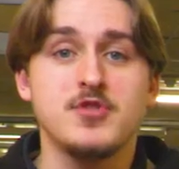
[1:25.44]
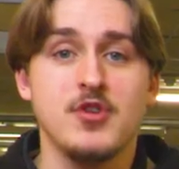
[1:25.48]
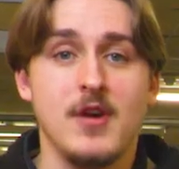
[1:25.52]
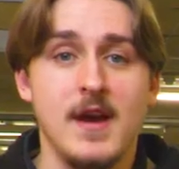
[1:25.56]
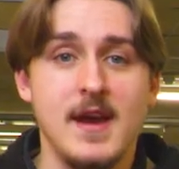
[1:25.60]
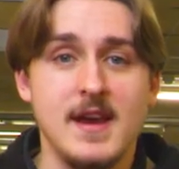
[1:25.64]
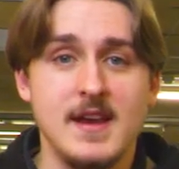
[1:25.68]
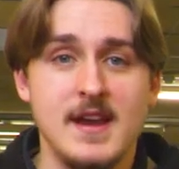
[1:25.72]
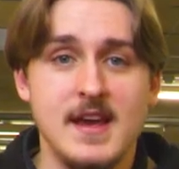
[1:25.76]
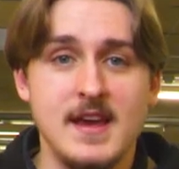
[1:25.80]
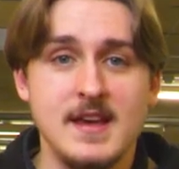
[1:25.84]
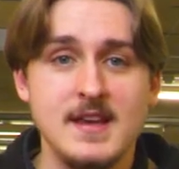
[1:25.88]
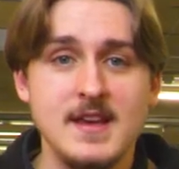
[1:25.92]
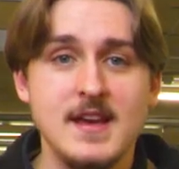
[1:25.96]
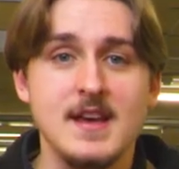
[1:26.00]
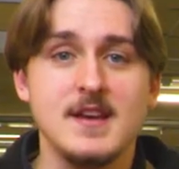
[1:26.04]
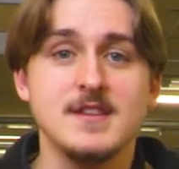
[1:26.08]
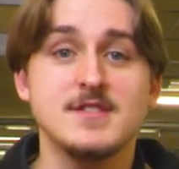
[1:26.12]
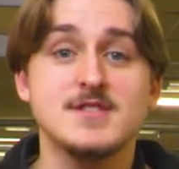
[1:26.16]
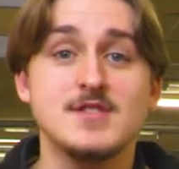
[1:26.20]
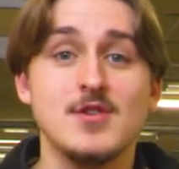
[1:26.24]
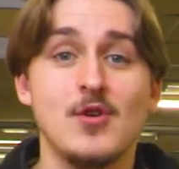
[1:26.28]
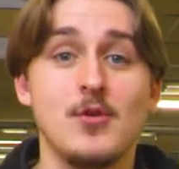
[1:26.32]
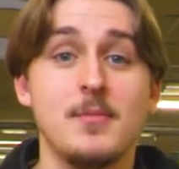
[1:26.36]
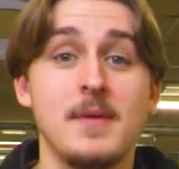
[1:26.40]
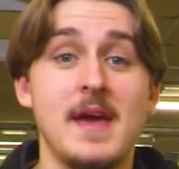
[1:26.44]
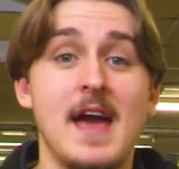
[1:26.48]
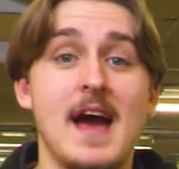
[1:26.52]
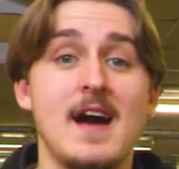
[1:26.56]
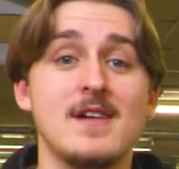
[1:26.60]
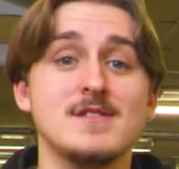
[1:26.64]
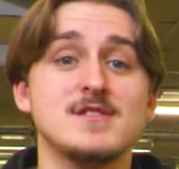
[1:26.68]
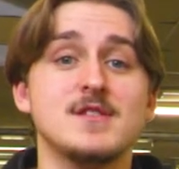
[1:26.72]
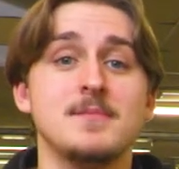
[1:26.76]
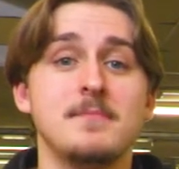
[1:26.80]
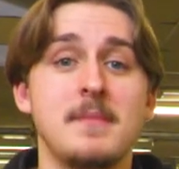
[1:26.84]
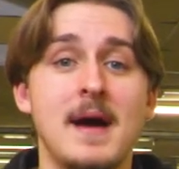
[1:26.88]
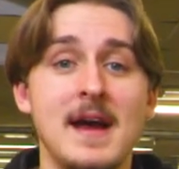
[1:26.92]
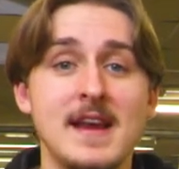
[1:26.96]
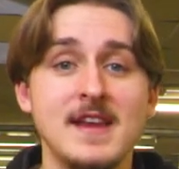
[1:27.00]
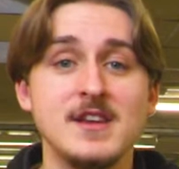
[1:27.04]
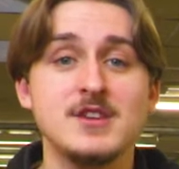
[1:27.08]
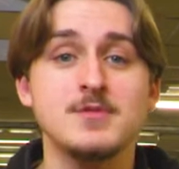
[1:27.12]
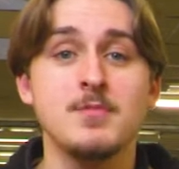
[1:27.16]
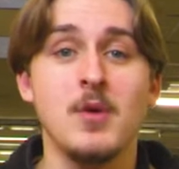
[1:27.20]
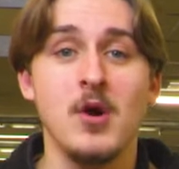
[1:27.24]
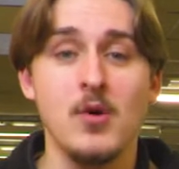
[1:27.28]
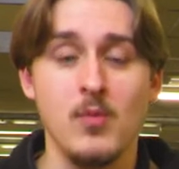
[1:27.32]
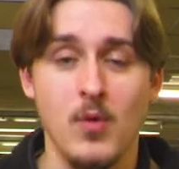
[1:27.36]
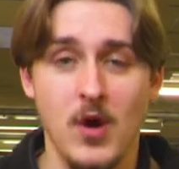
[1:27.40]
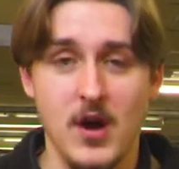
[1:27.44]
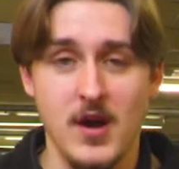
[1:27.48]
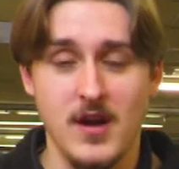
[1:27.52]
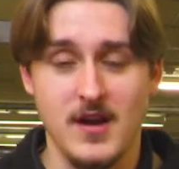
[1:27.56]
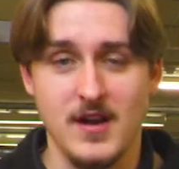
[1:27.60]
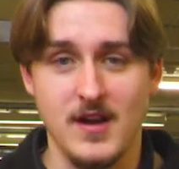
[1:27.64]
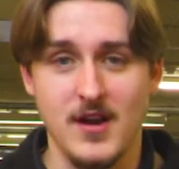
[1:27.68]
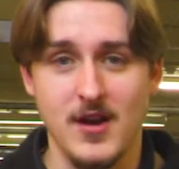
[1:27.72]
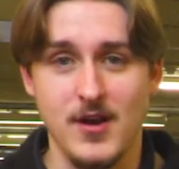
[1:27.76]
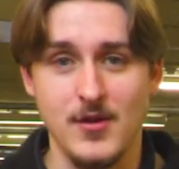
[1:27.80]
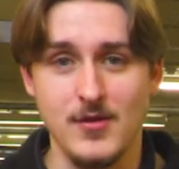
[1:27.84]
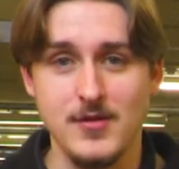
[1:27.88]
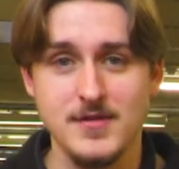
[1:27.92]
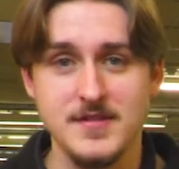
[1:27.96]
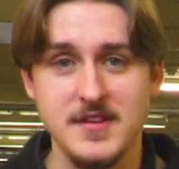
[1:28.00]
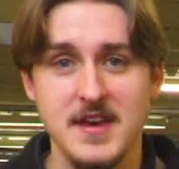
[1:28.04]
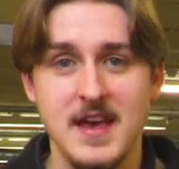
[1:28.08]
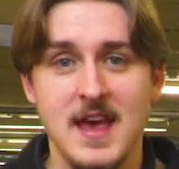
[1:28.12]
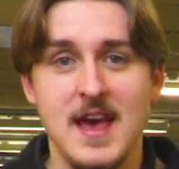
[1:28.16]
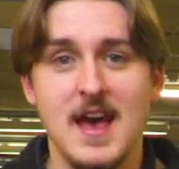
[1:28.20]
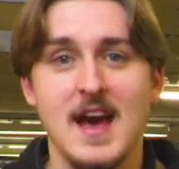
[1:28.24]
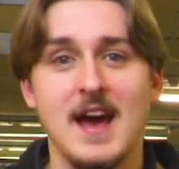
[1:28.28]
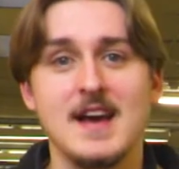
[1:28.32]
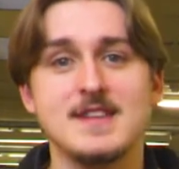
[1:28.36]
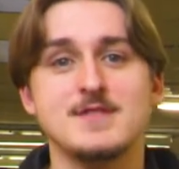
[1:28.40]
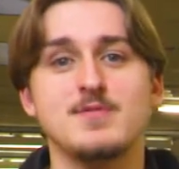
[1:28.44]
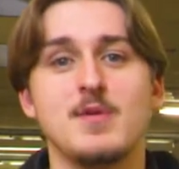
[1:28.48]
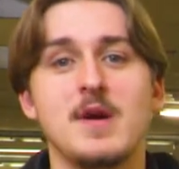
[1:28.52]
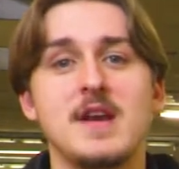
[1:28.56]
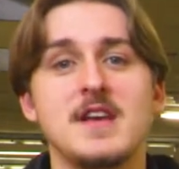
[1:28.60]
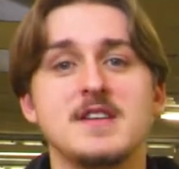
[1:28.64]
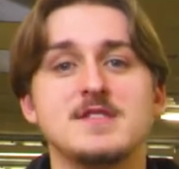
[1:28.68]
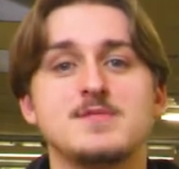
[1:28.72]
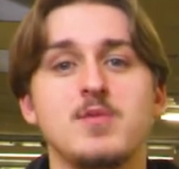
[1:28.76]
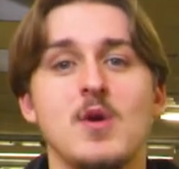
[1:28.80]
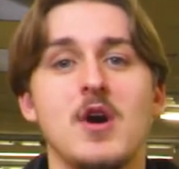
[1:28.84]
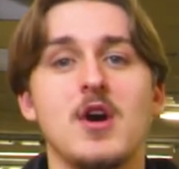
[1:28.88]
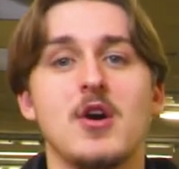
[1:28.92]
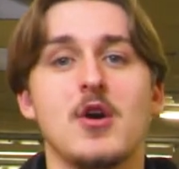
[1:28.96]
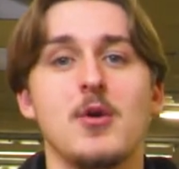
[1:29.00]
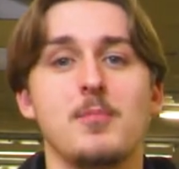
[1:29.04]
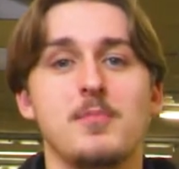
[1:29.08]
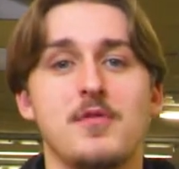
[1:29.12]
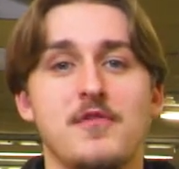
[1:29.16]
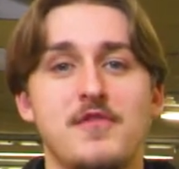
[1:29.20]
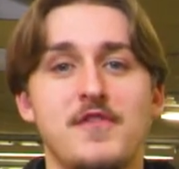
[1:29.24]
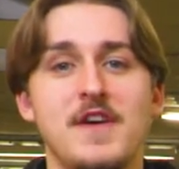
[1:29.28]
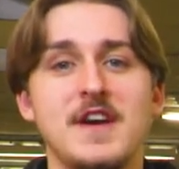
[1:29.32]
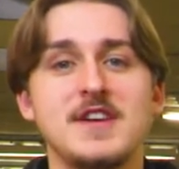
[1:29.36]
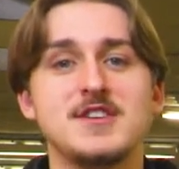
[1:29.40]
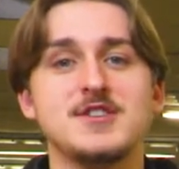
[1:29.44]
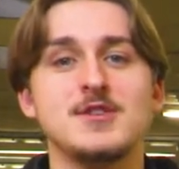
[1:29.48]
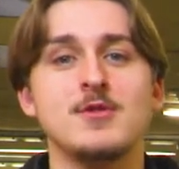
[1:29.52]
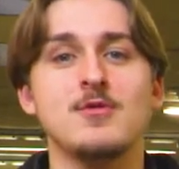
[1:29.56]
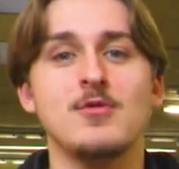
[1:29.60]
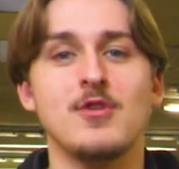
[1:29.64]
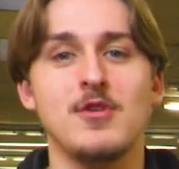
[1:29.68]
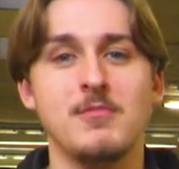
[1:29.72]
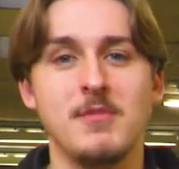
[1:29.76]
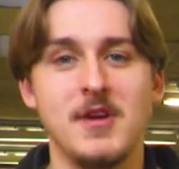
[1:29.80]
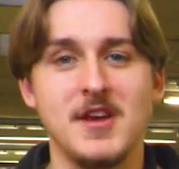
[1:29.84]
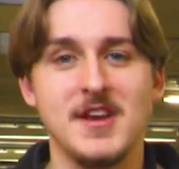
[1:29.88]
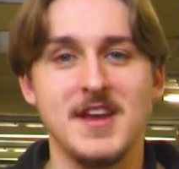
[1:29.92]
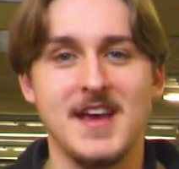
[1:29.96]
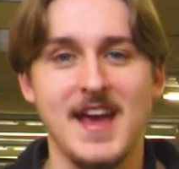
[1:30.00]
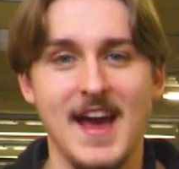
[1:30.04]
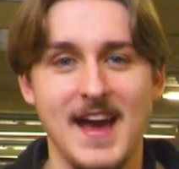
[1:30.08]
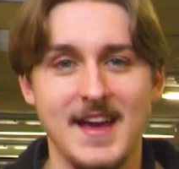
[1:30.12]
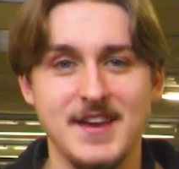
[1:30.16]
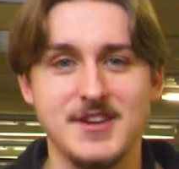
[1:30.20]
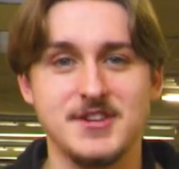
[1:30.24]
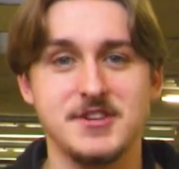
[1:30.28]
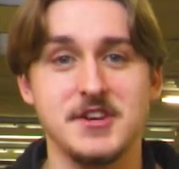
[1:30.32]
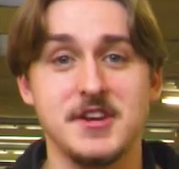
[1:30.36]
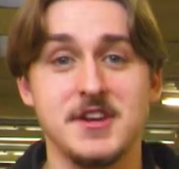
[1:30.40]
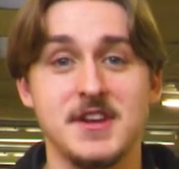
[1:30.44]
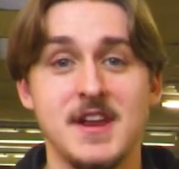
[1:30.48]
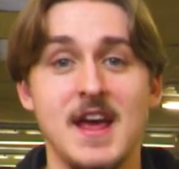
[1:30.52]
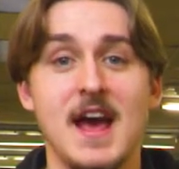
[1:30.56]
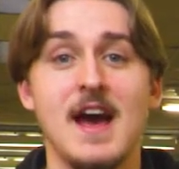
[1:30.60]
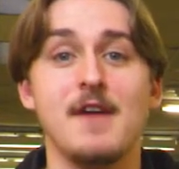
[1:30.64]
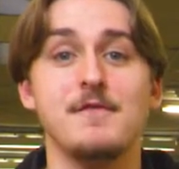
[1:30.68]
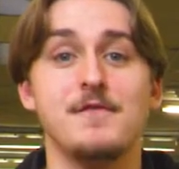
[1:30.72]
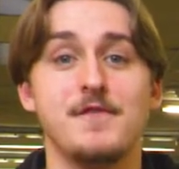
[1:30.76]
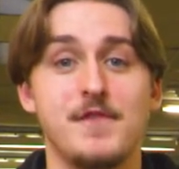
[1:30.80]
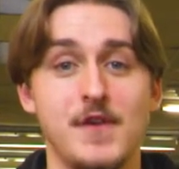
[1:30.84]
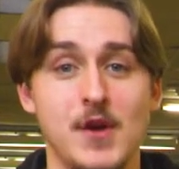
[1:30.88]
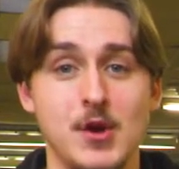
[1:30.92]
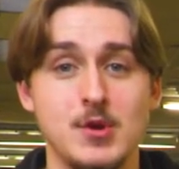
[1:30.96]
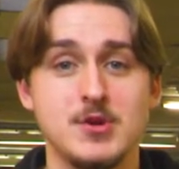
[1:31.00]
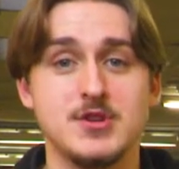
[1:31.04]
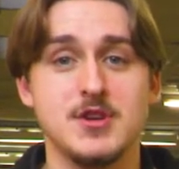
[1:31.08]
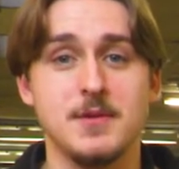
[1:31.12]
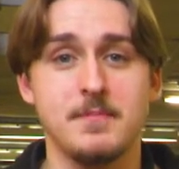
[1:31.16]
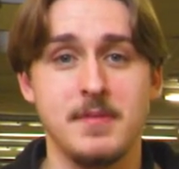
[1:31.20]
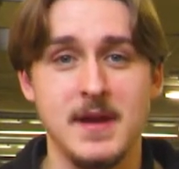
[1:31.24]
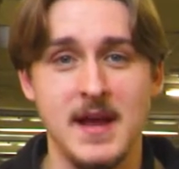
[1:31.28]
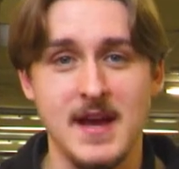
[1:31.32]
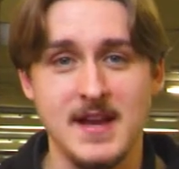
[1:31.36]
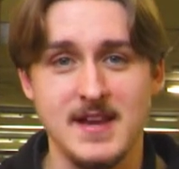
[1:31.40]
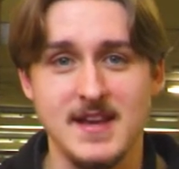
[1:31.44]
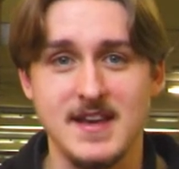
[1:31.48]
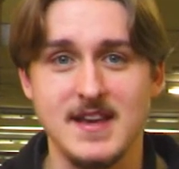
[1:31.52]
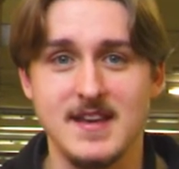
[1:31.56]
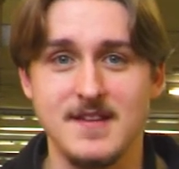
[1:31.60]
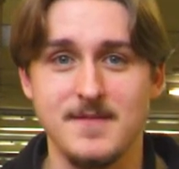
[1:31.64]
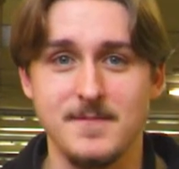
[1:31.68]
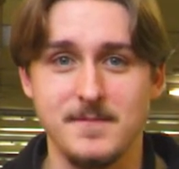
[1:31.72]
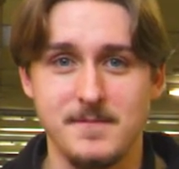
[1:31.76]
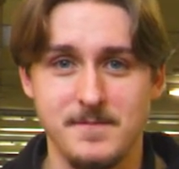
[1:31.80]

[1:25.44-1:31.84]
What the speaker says: training has taught me how to manage my workload, as well as work on professional communication and future planning.